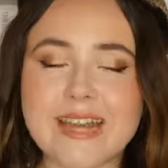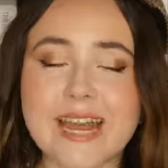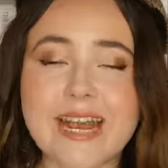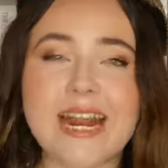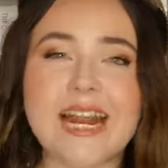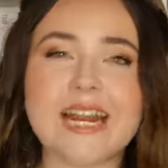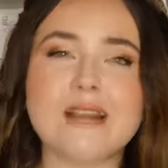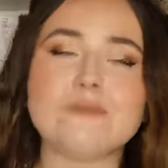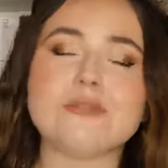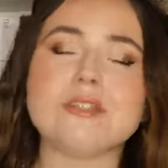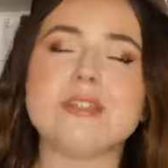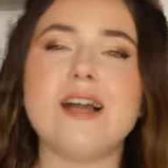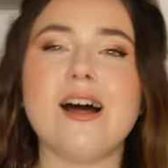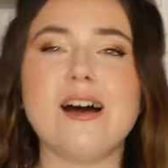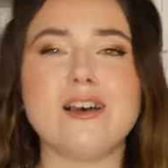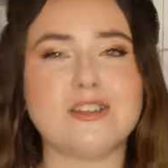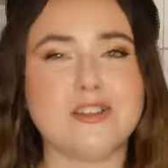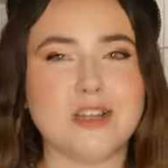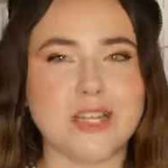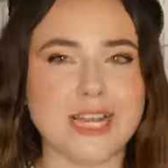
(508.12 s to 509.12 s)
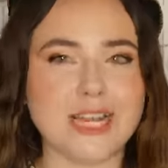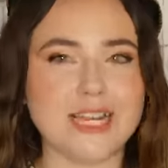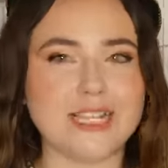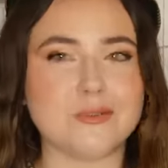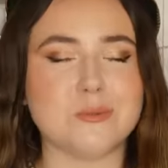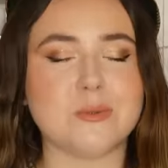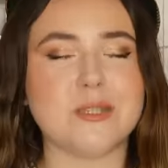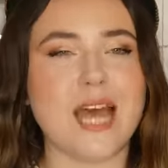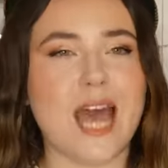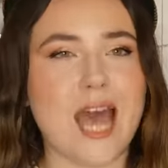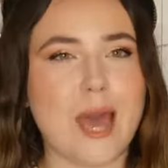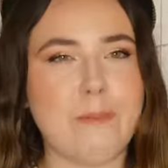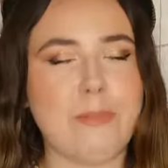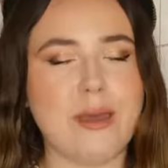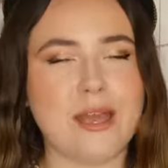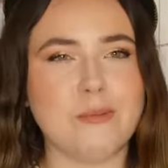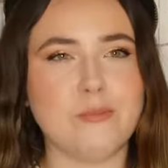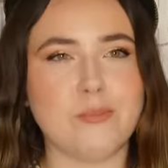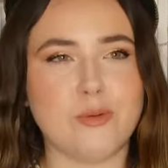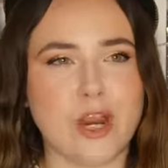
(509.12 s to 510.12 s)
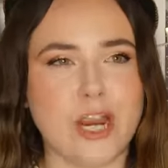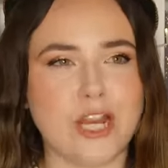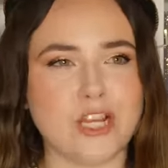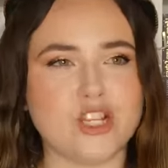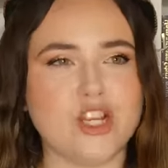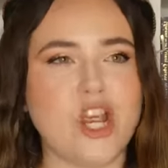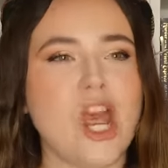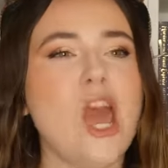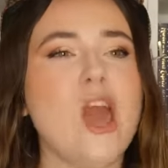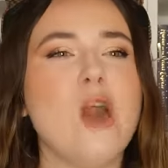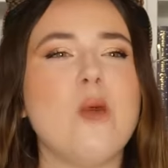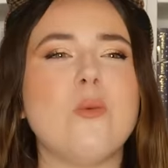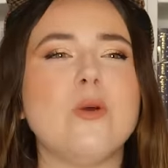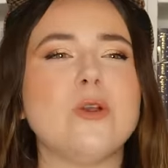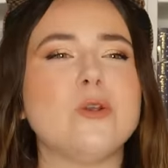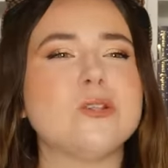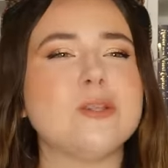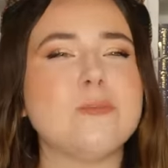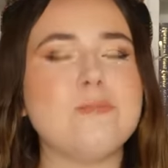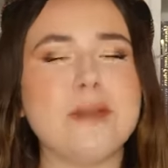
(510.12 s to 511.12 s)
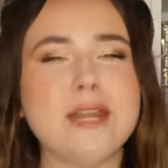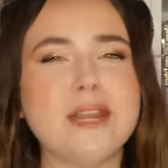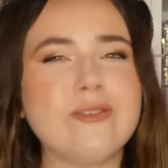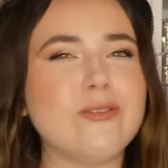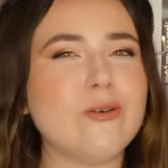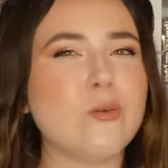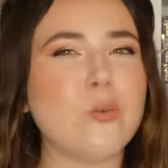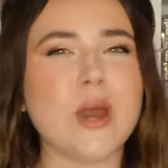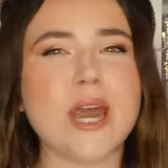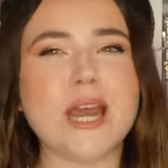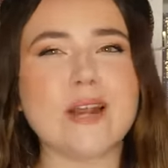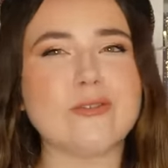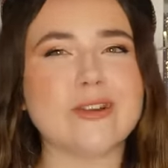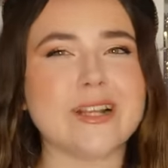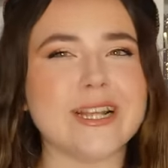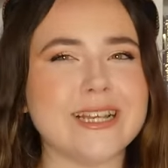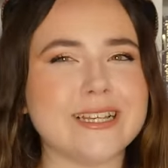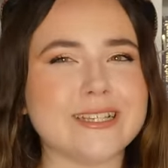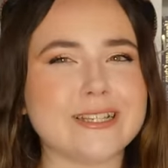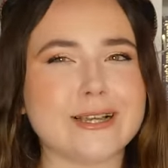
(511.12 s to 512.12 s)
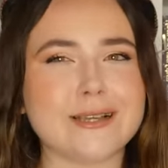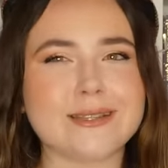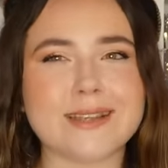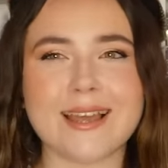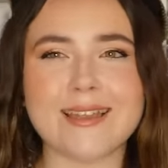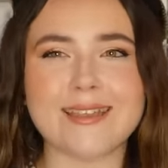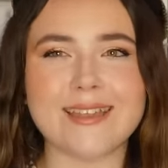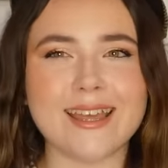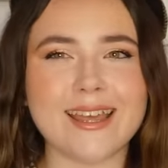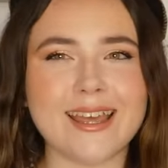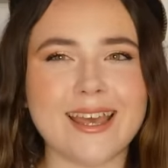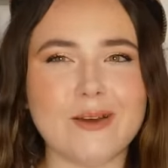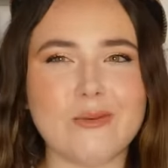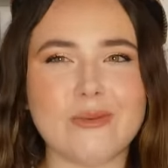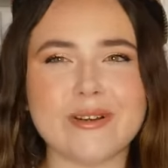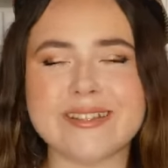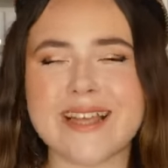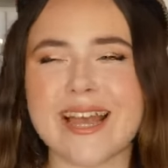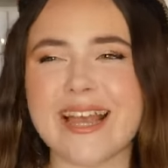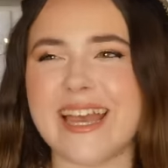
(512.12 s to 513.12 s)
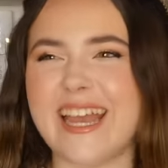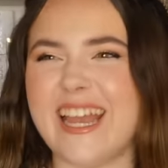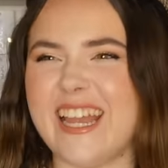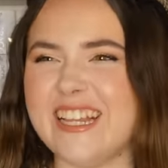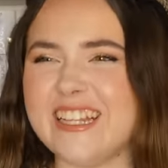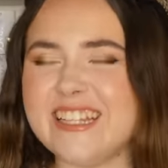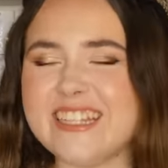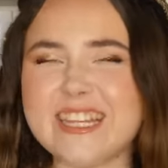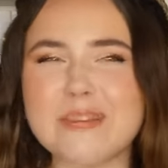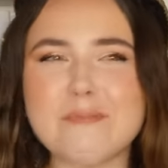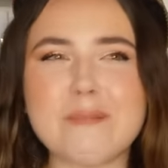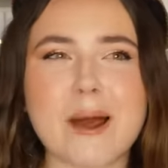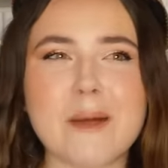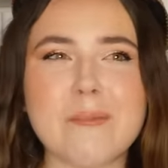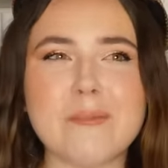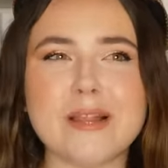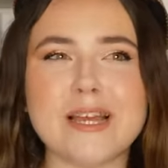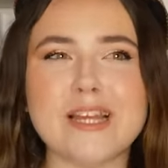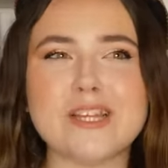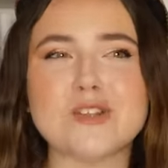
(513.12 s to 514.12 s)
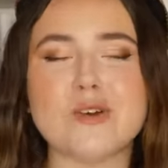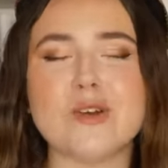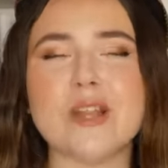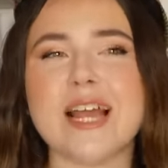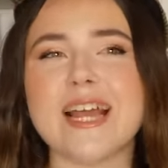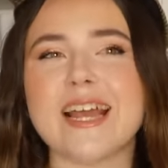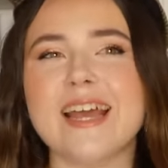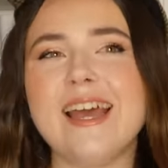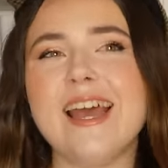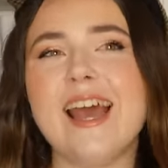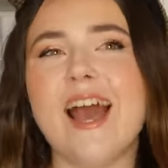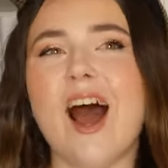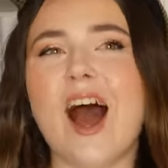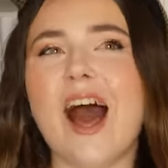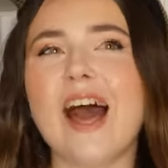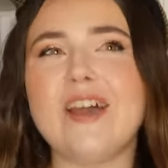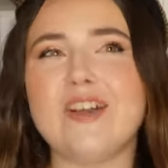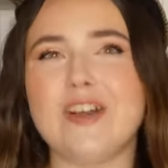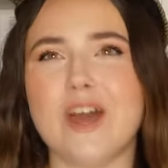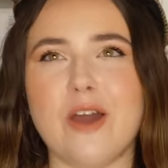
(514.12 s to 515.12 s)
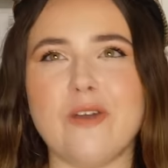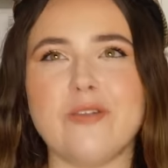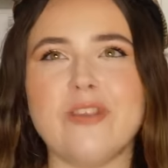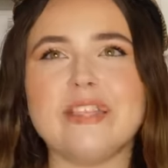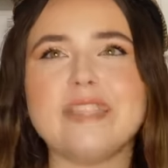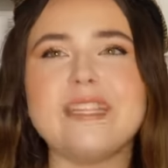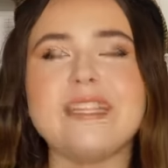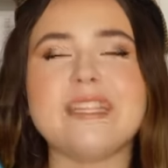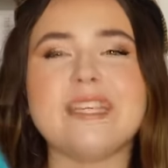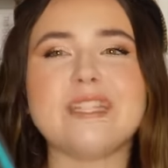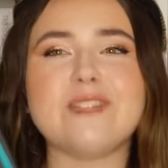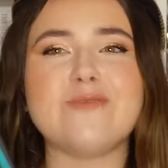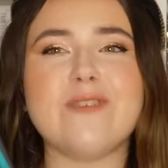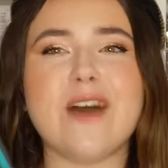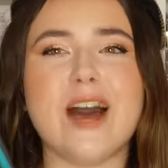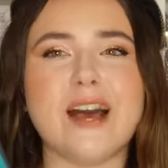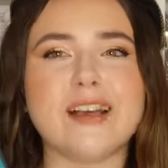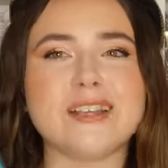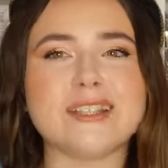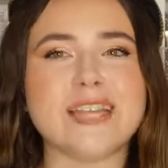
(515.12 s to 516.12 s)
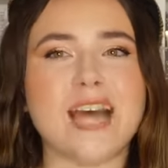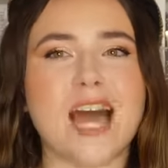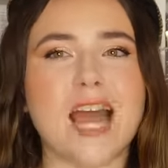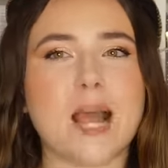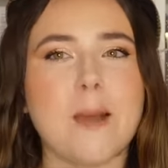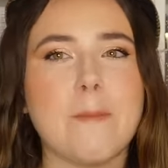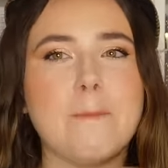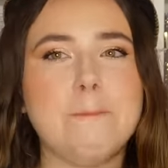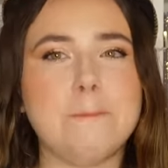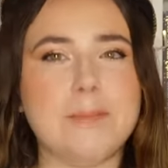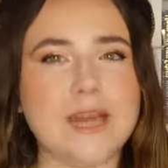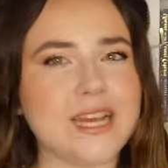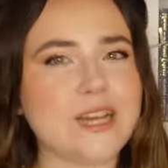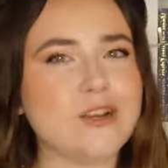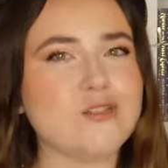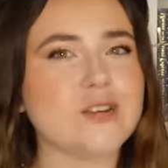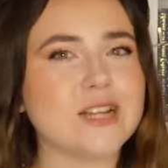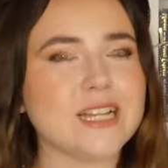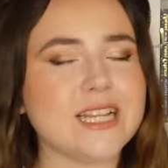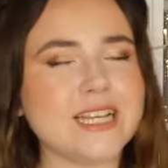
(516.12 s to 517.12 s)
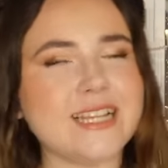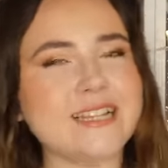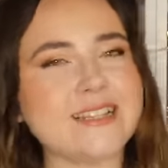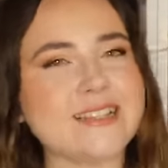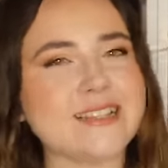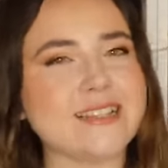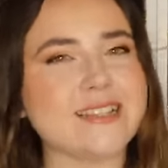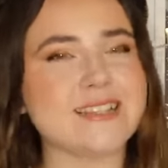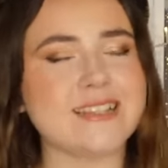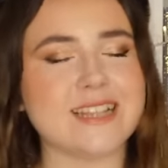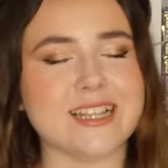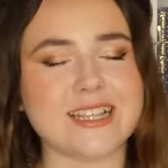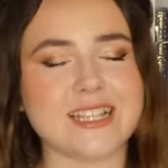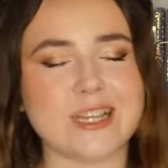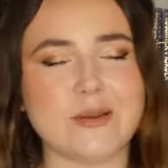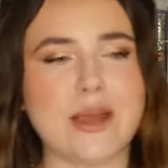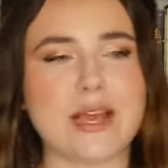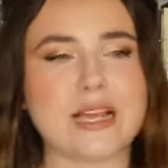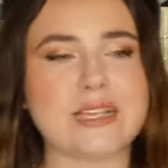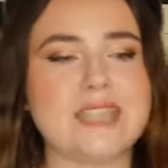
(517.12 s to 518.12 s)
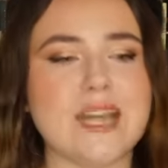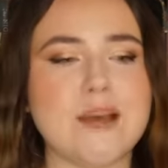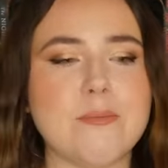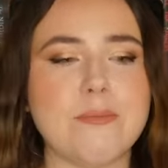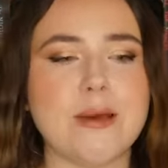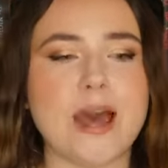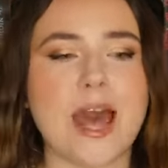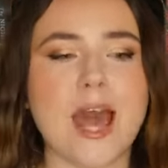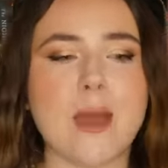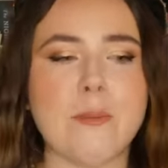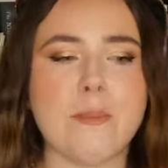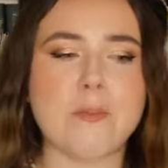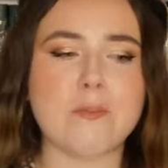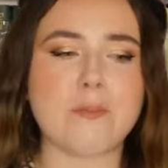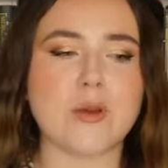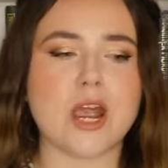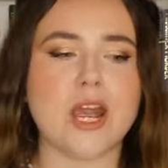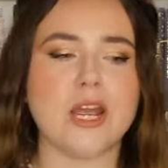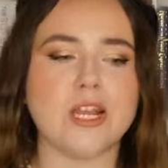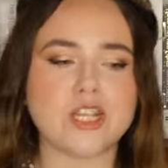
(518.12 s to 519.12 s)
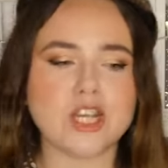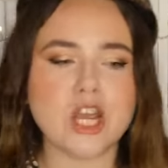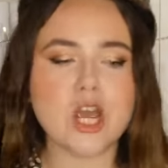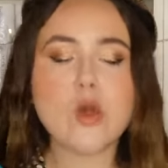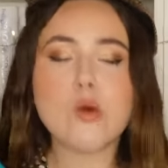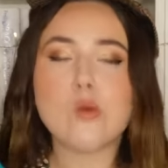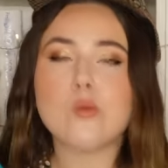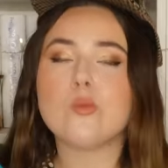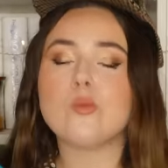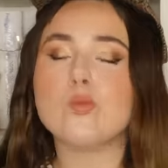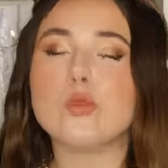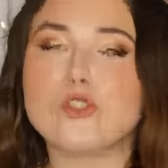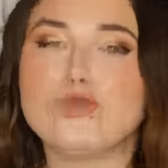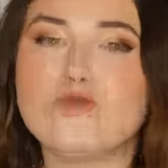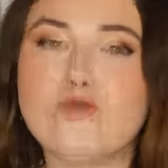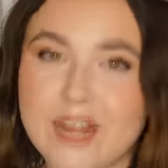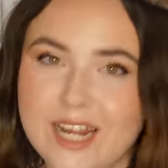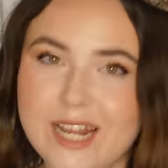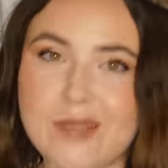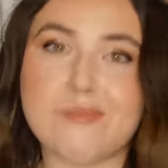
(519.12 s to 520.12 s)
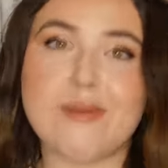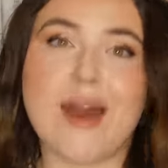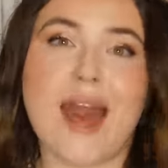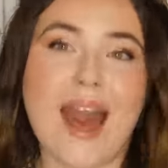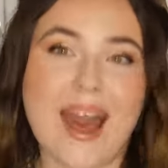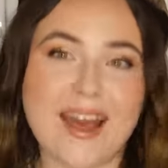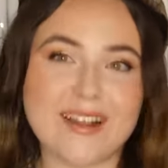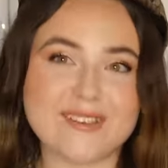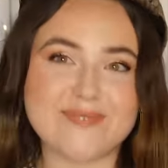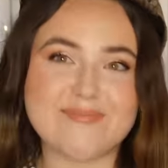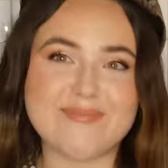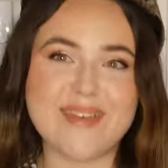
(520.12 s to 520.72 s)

Taylor Adams' last release was Hairpin Bridge, which was a bit of a weird release because I think it was like indie published or like, I don't know, this is his first like big release since their exit, but Hairpin Bridge was really bad.